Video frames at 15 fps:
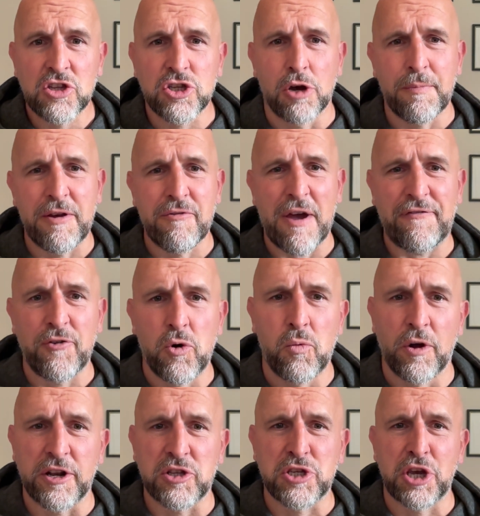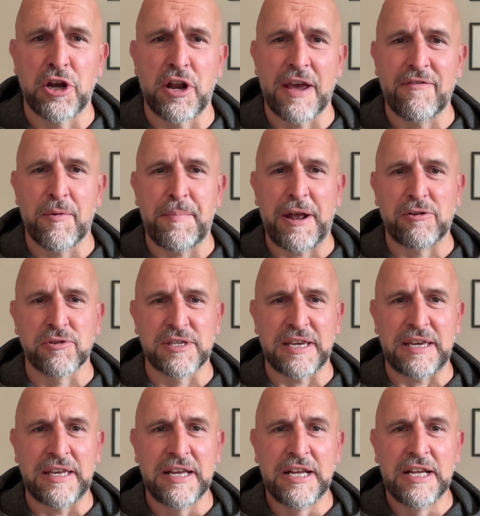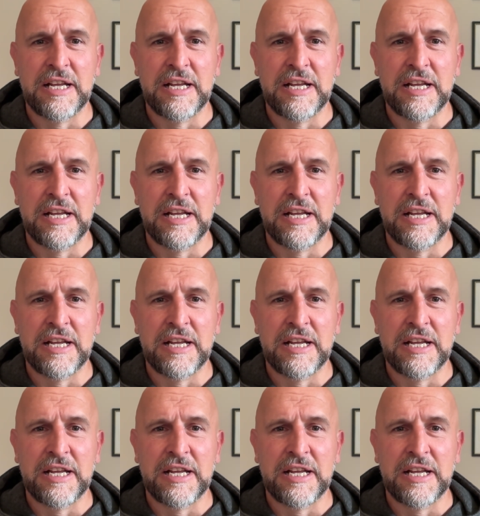Tommy Reffell won a turnover penalty